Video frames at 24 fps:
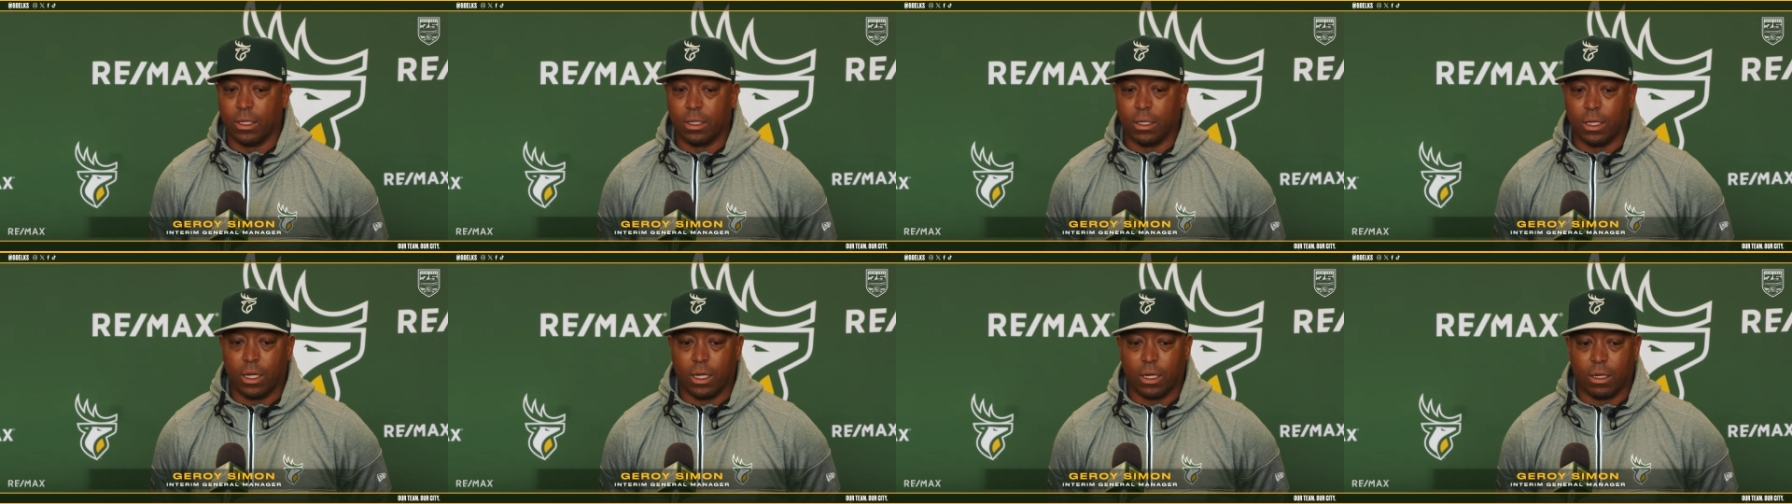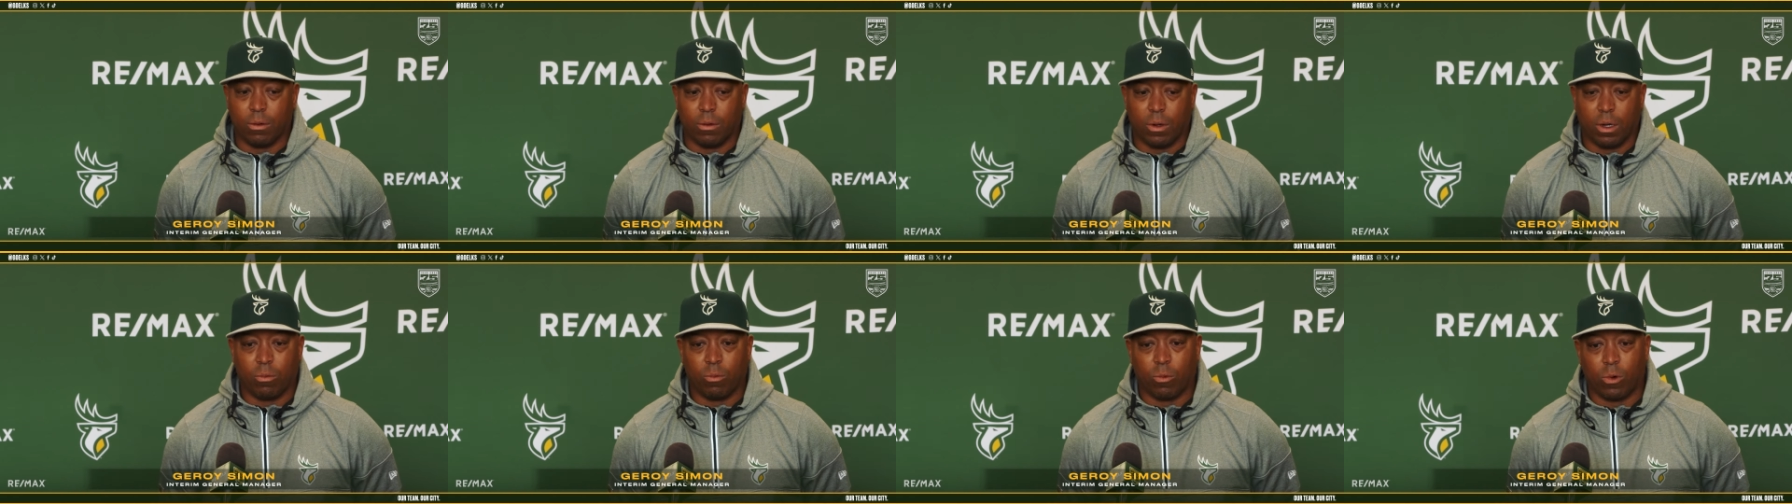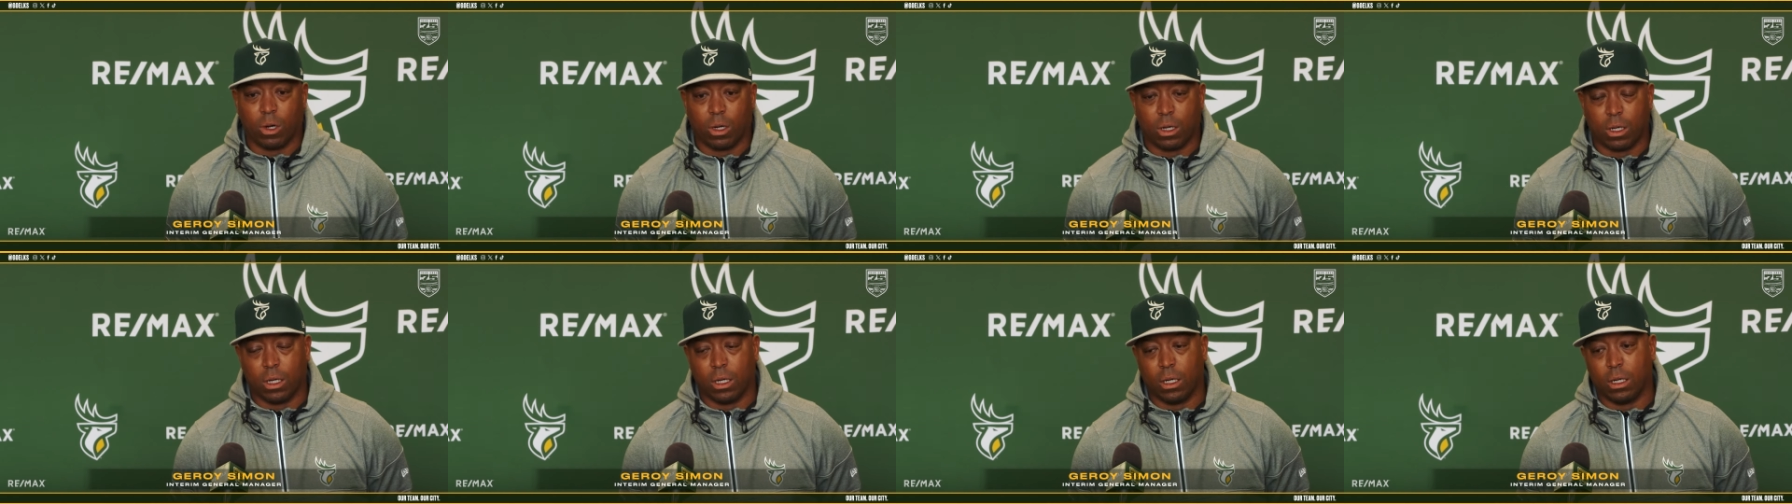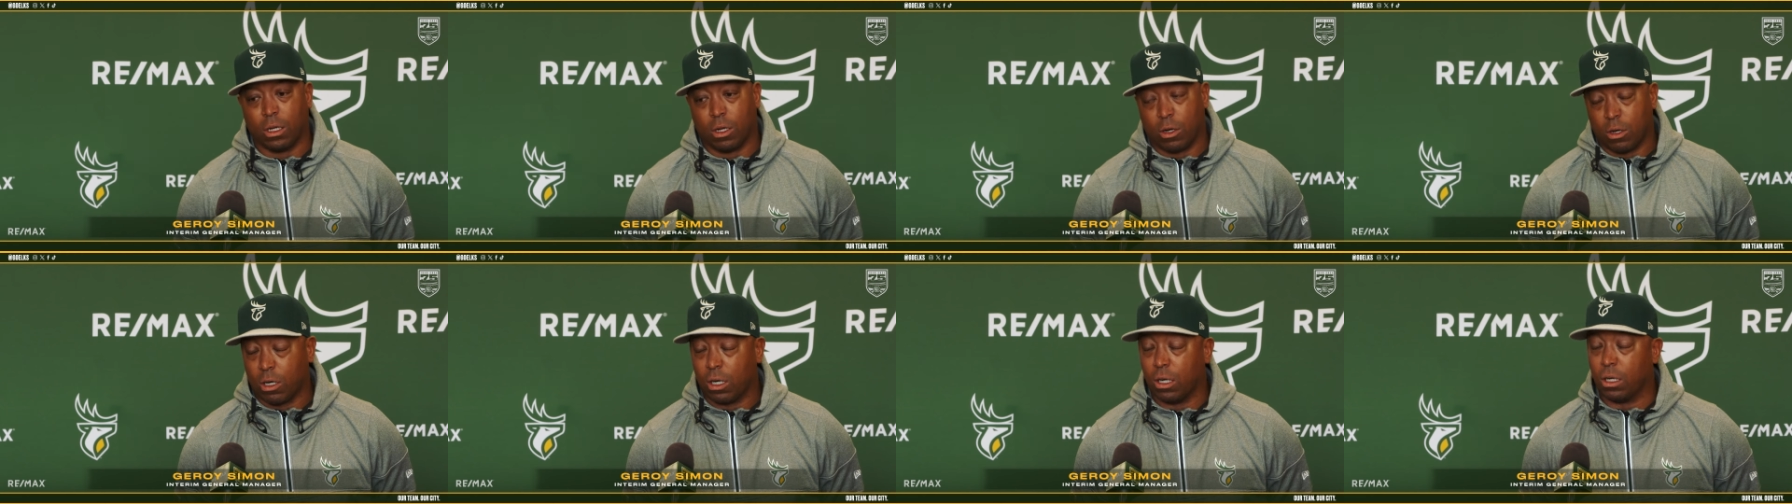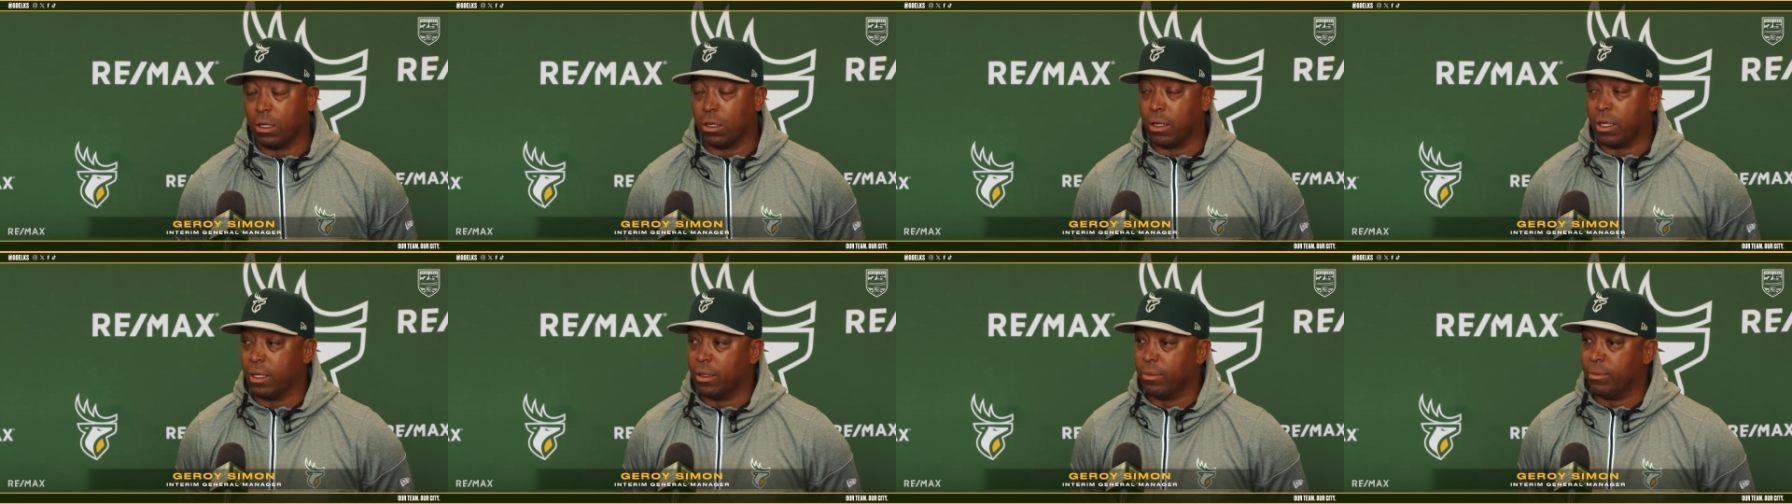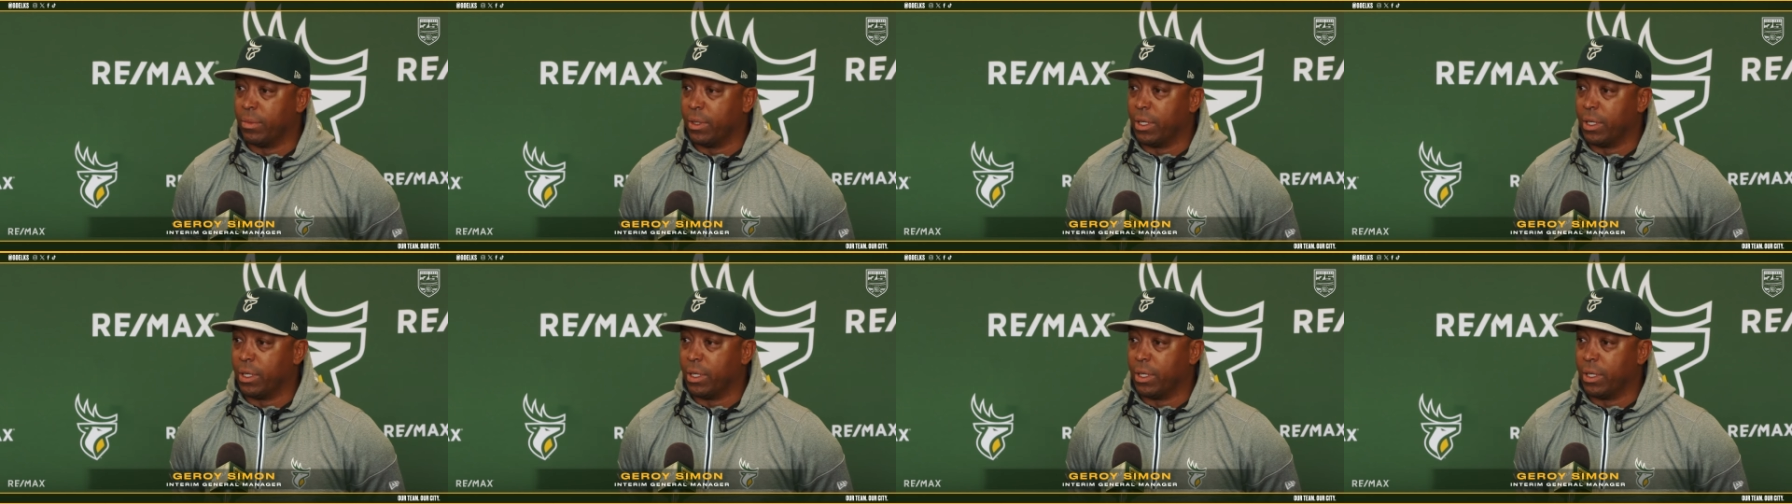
and work and learn under him.